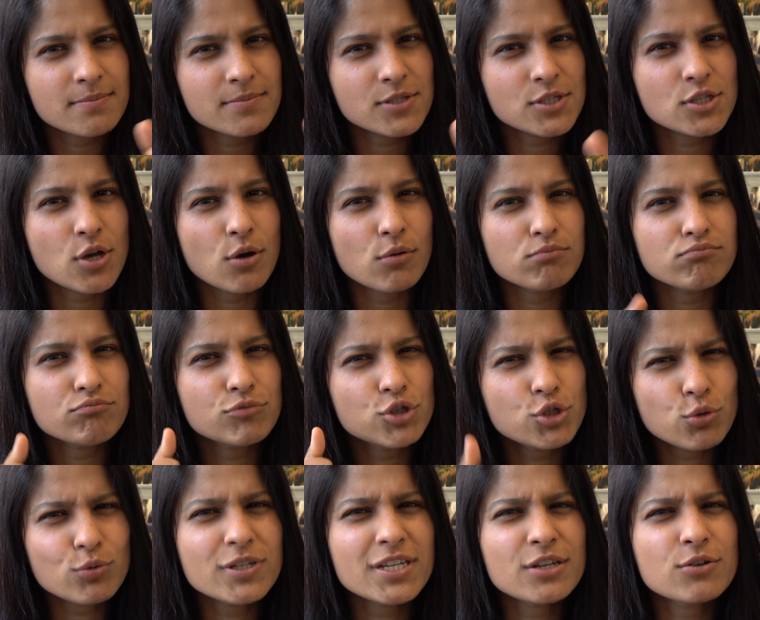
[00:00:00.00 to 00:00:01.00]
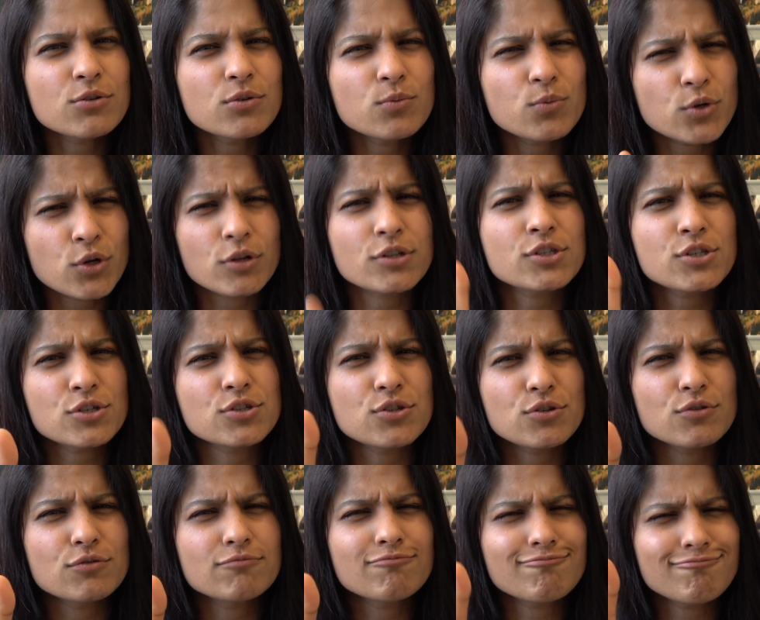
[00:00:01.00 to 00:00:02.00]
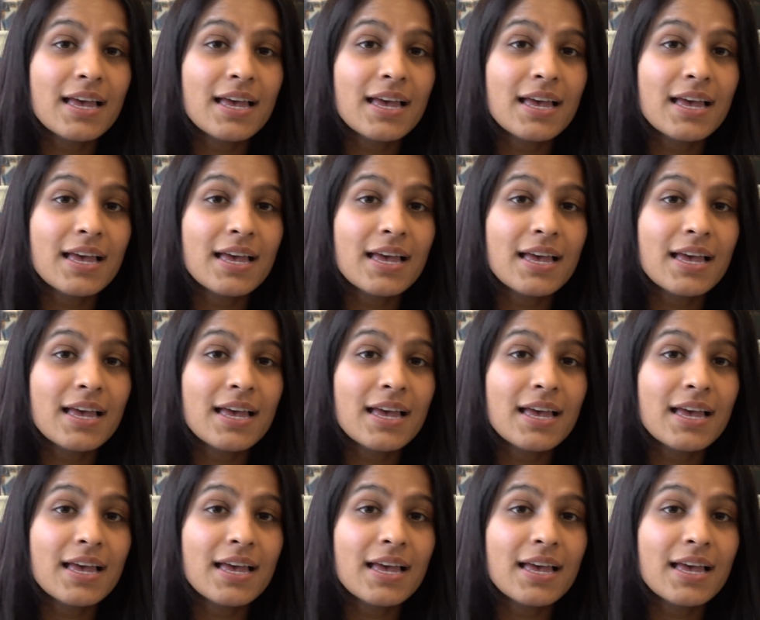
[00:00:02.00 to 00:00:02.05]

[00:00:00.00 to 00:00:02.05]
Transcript: So Entschuldigung would also do.